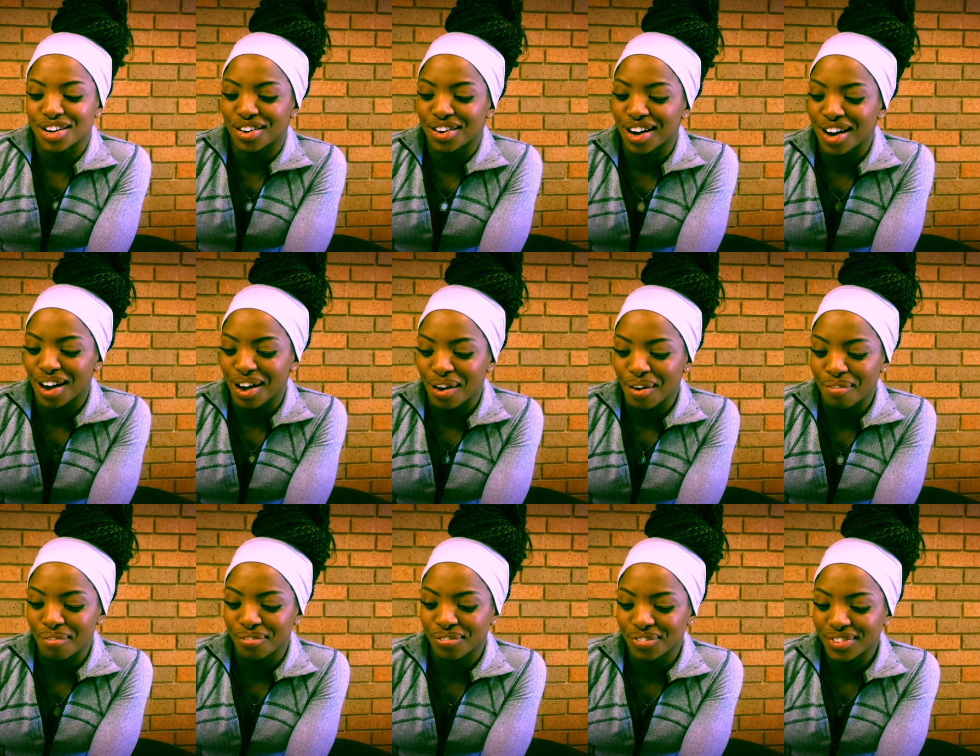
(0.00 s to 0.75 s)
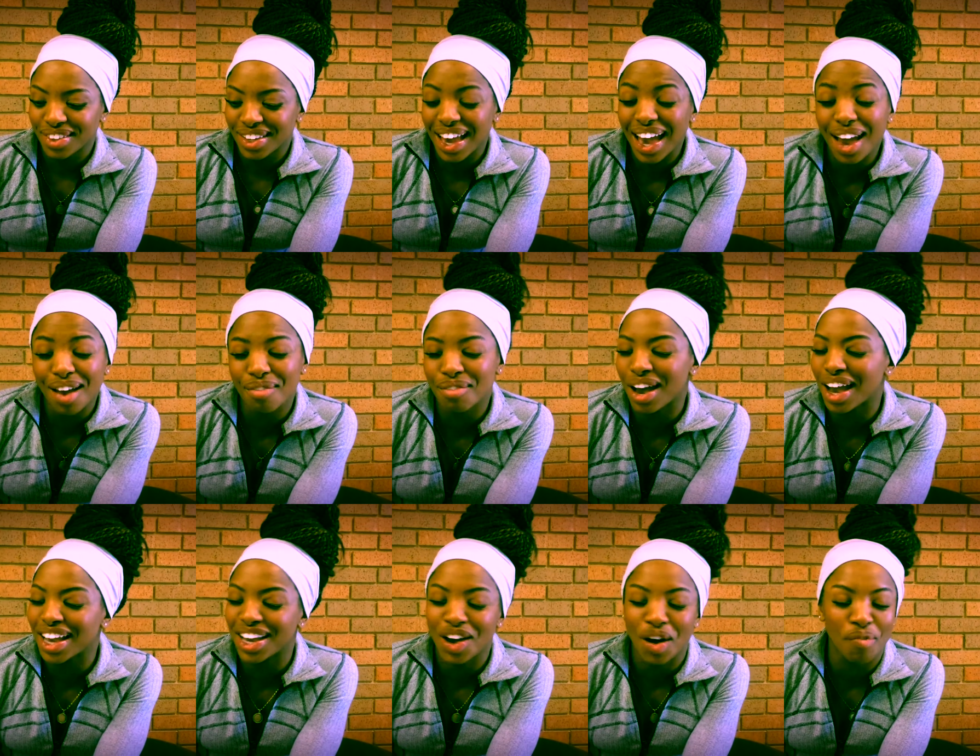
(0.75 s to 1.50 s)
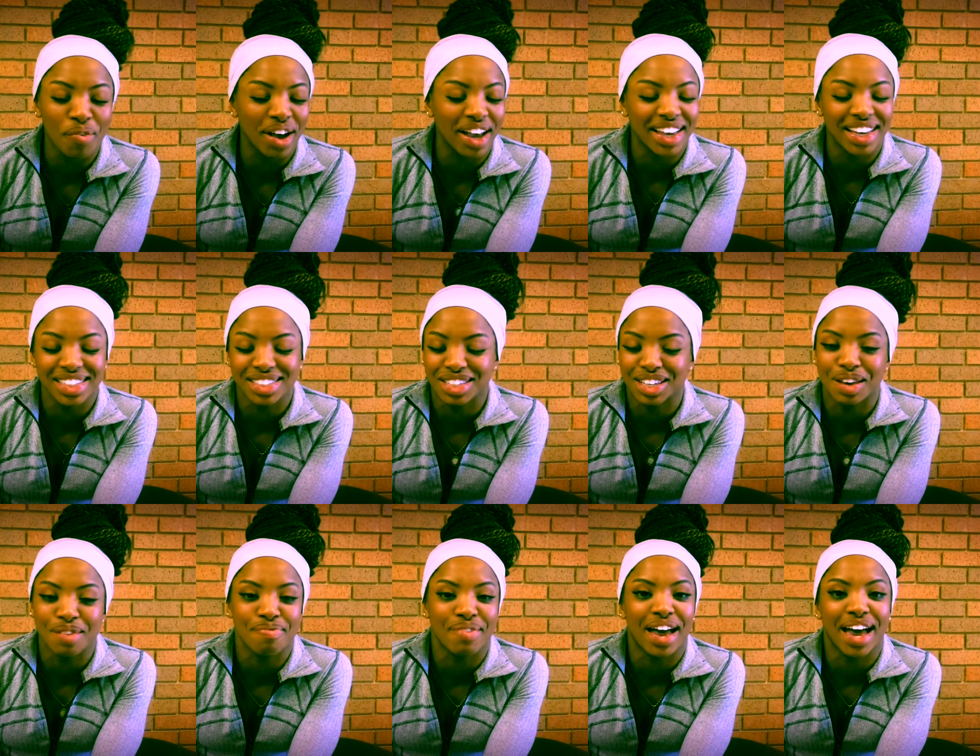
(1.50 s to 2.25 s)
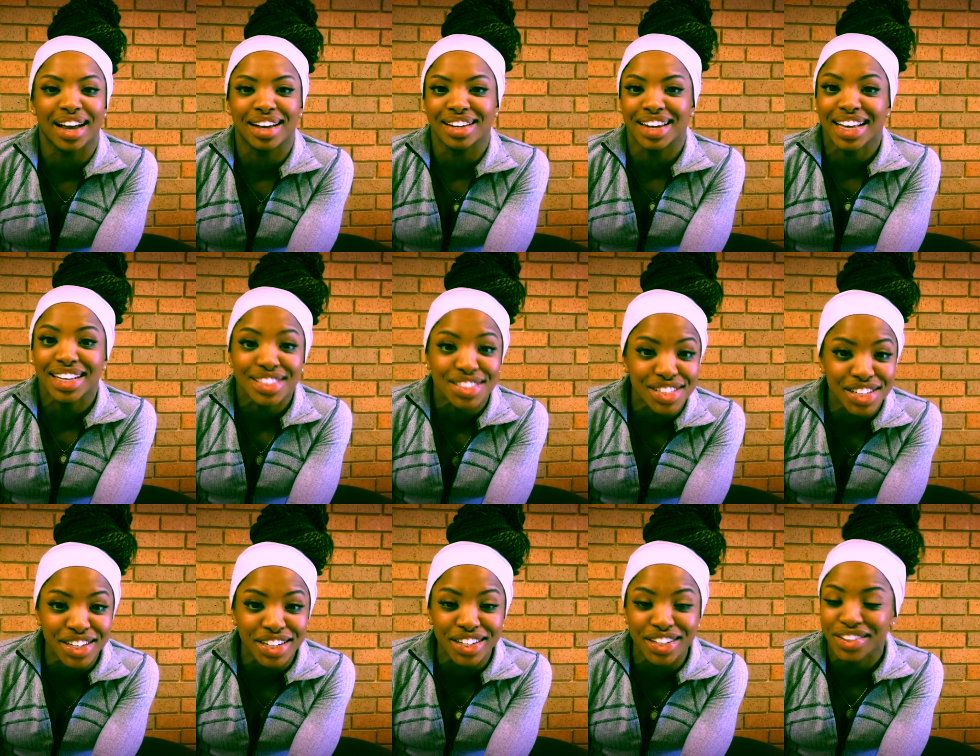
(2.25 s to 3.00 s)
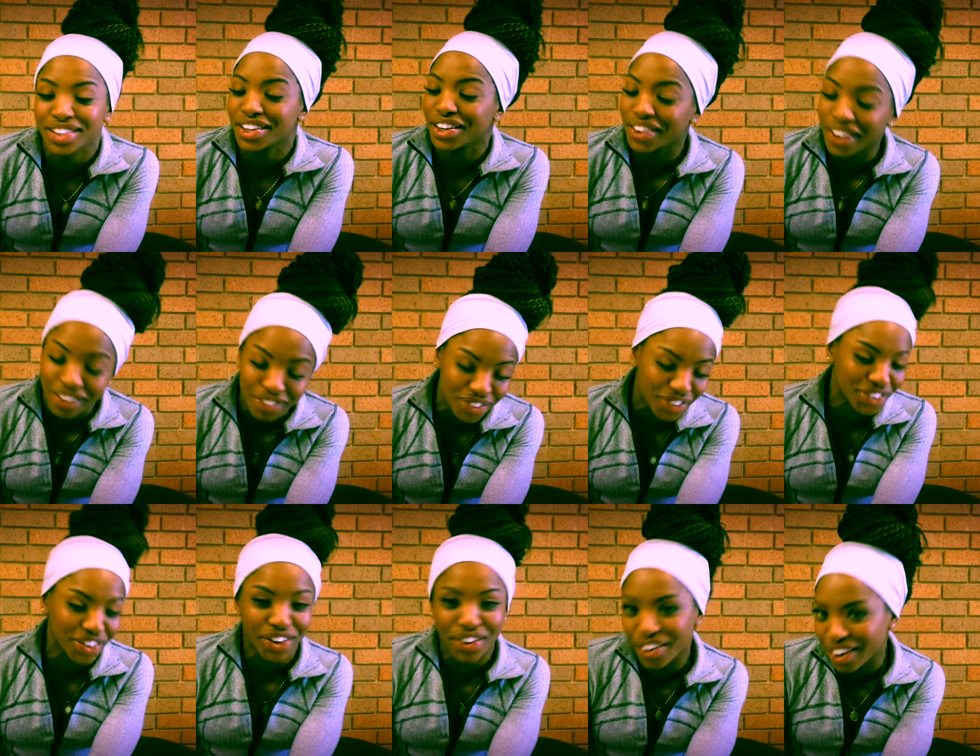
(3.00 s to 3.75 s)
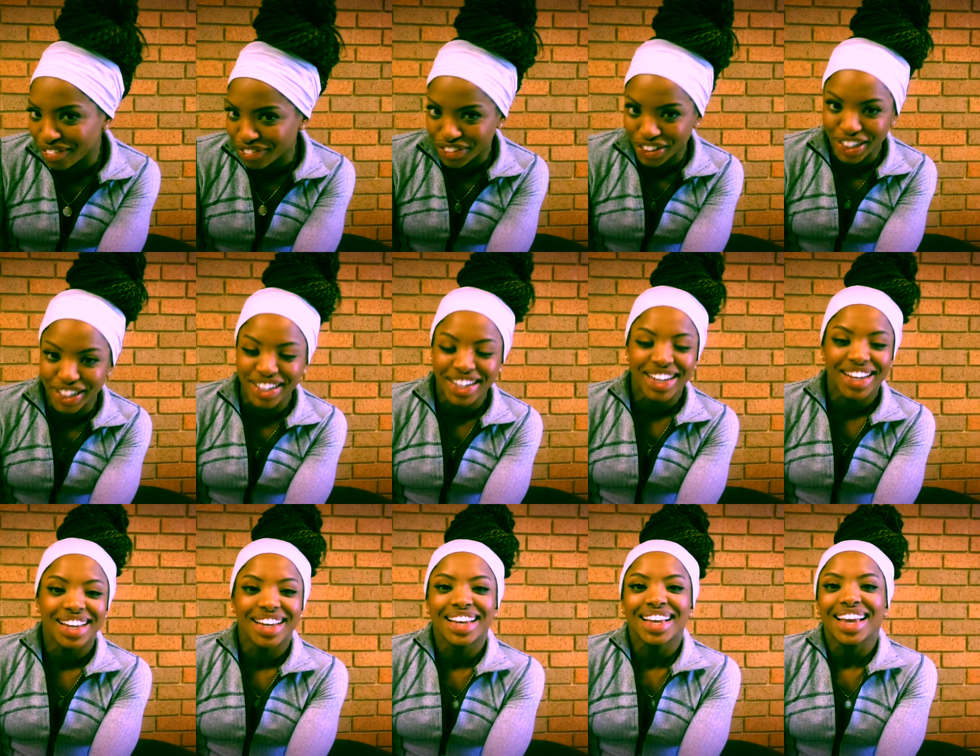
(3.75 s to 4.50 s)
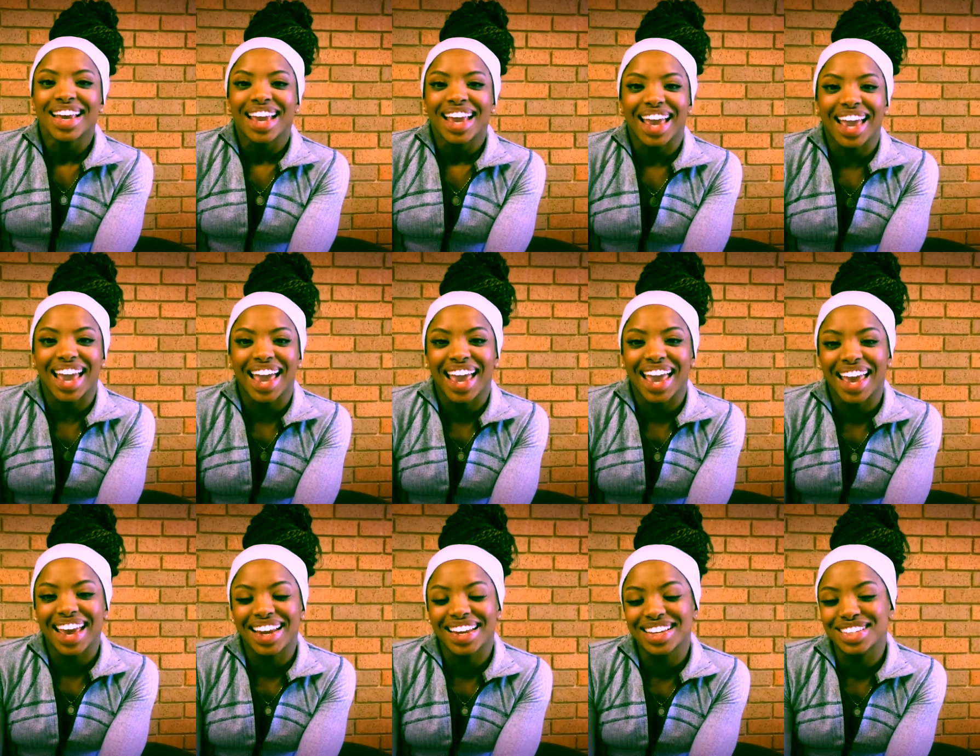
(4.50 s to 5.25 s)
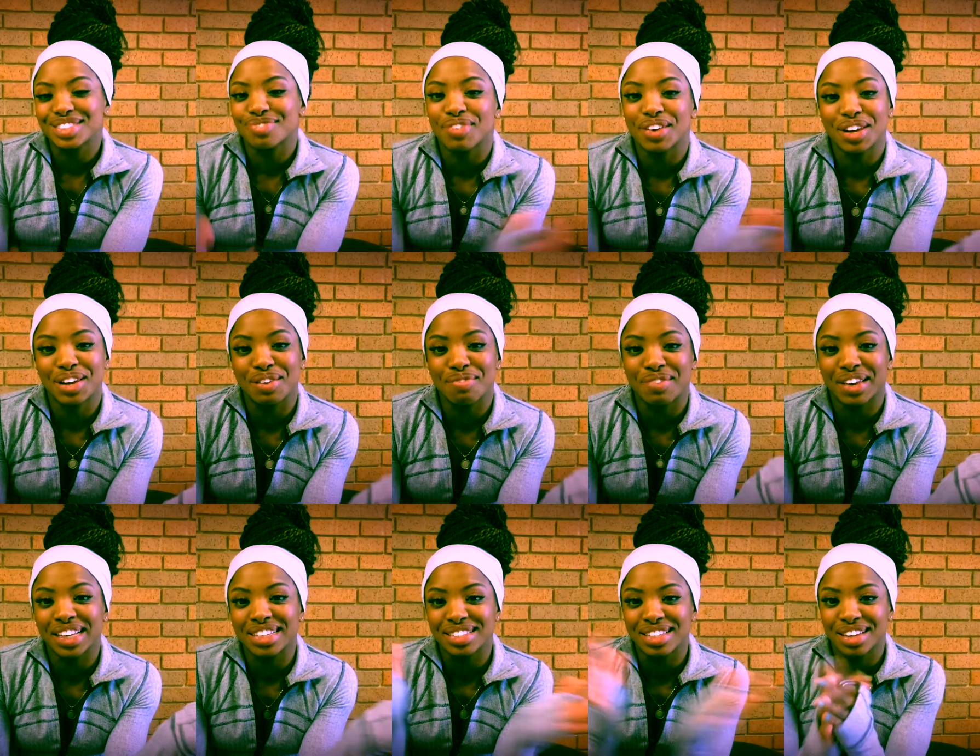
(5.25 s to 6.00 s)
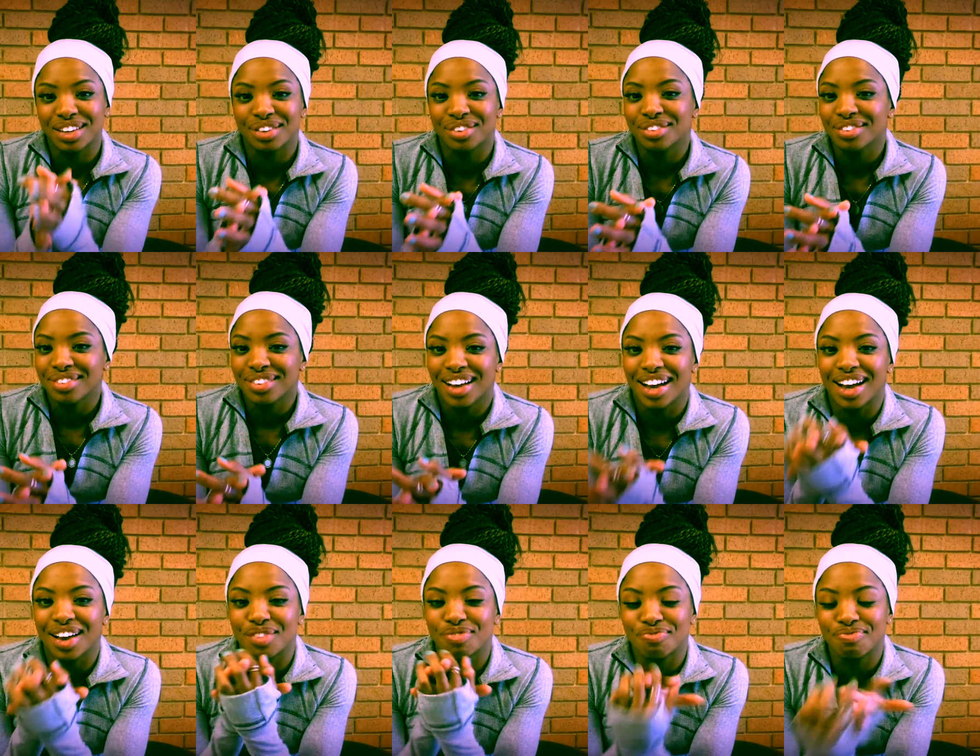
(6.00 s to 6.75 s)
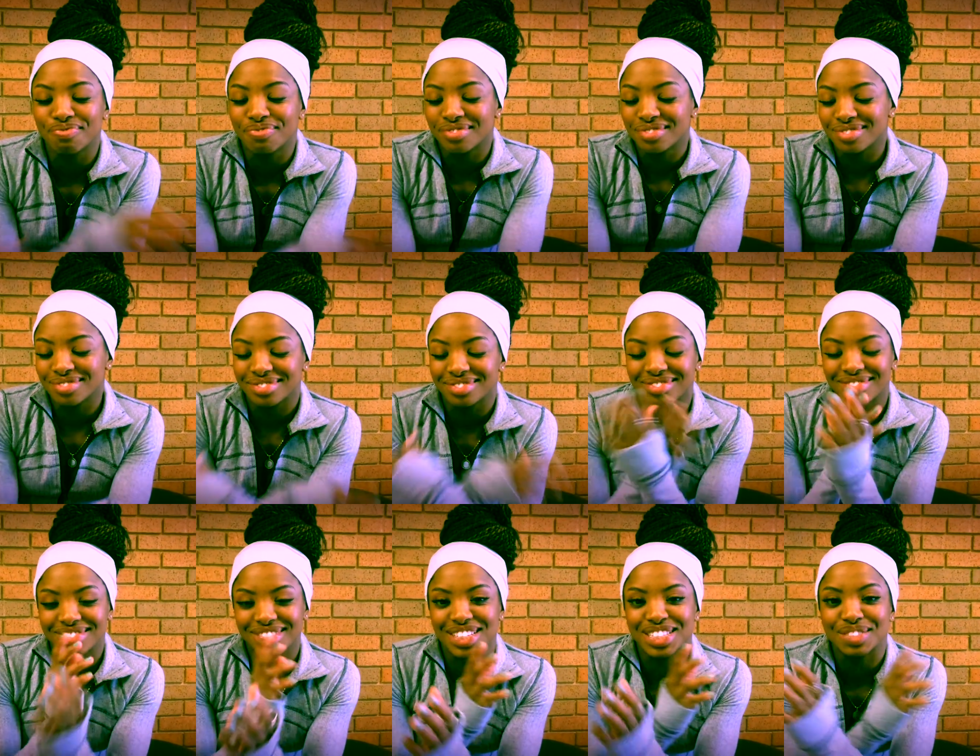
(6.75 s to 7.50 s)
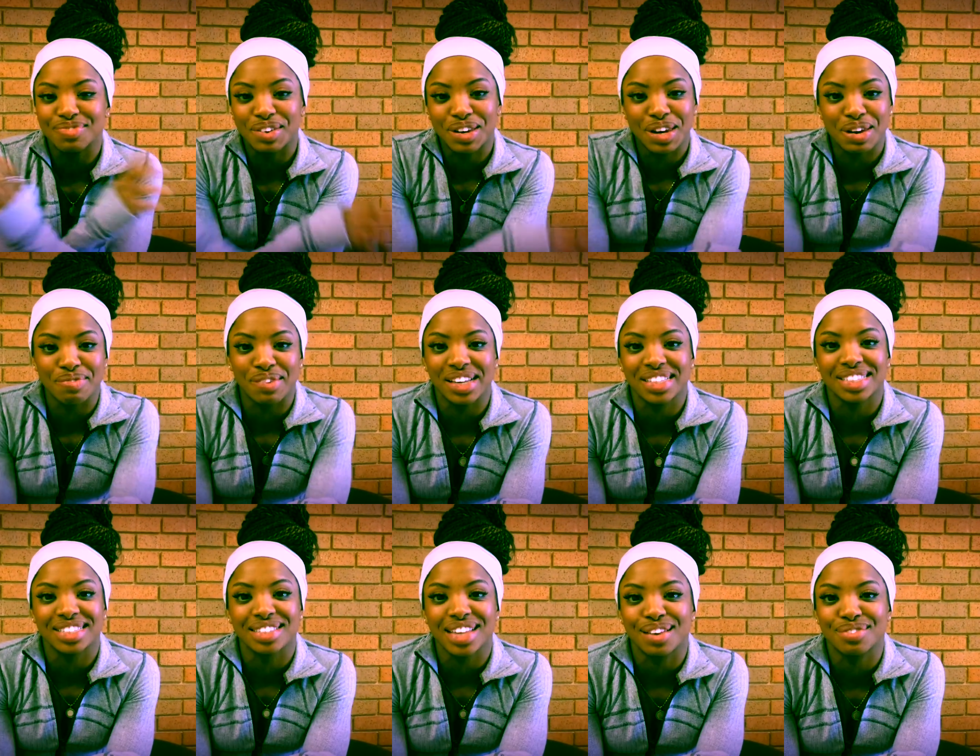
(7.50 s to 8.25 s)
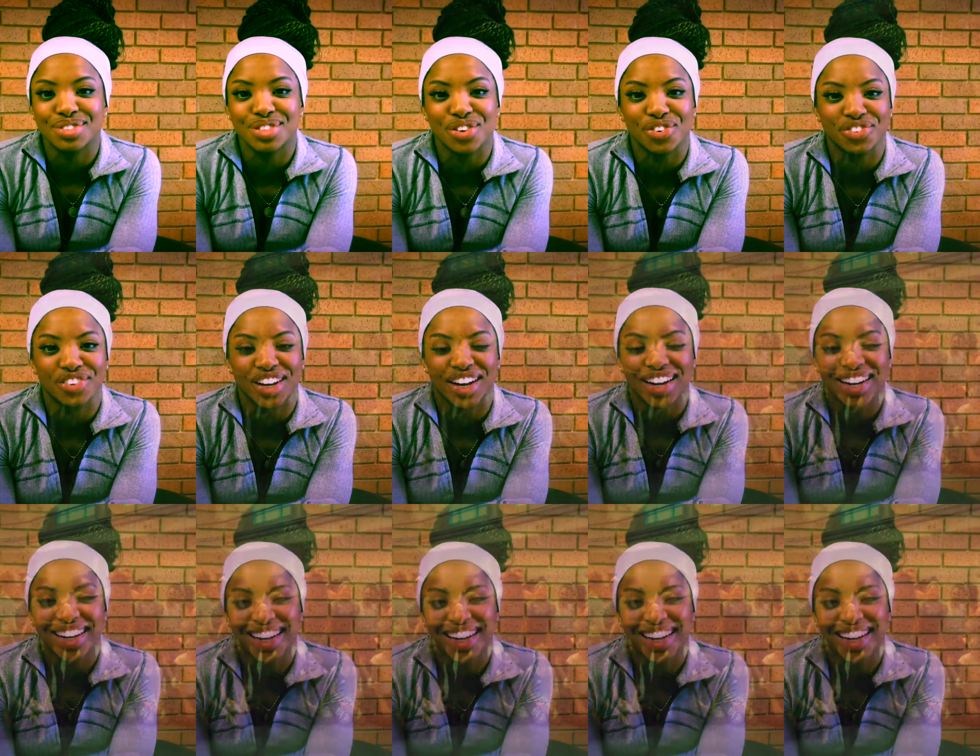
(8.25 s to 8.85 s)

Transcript: um, yeah, I hope I get to come back next year and the year after and the year after. And it's been an amazing, uh, it's been an amazing time so far.